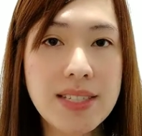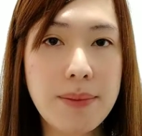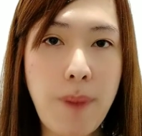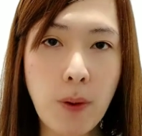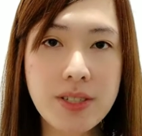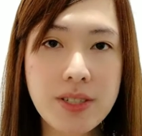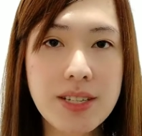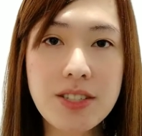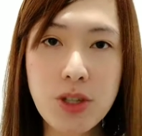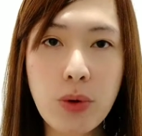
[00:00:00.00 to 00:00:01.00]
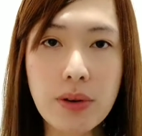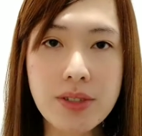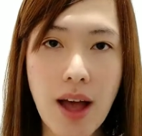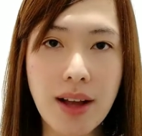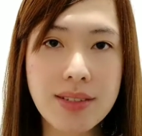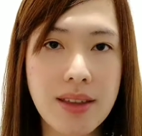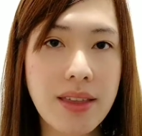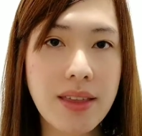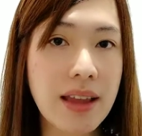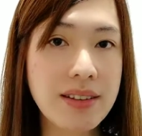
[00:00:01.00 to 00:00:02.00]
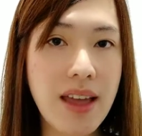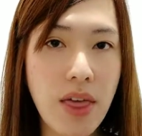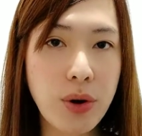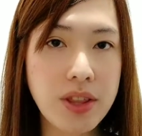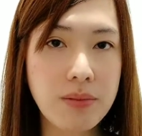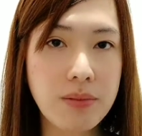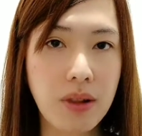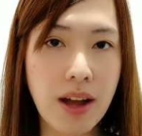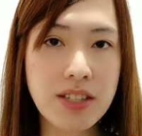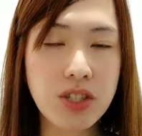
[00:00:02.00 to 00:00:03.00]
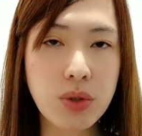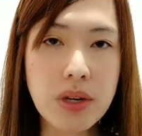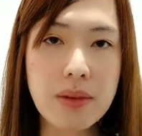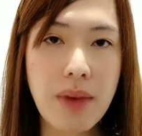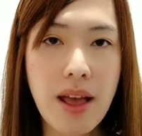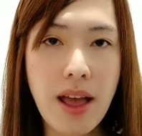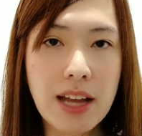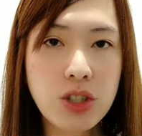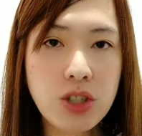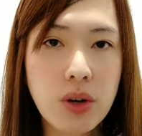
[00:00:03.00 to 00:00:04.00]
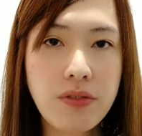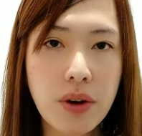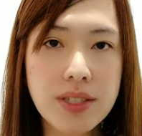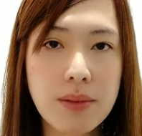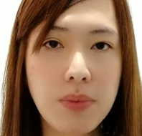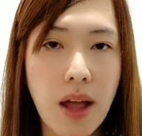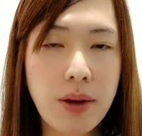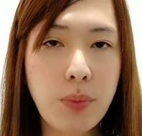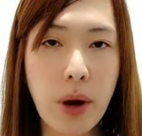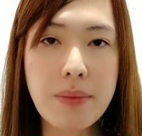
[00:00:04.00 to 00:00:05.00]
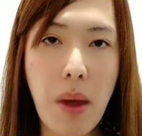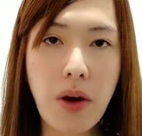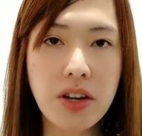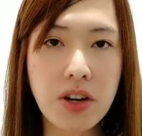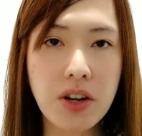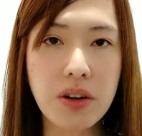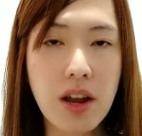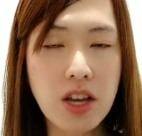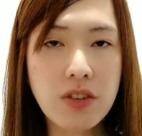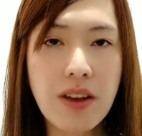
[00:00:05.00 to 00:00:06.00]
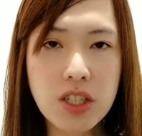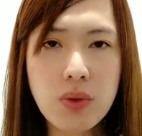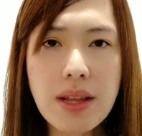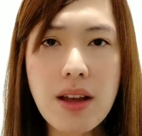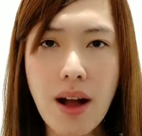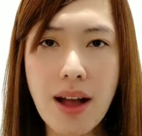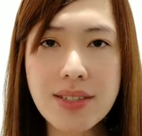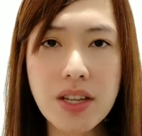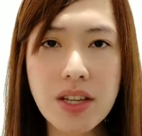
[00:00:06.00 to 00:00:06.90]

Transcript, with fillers: a potent neurotoxin that can gather in the bloodstream and traverse the blood-brain barrier, eventually causing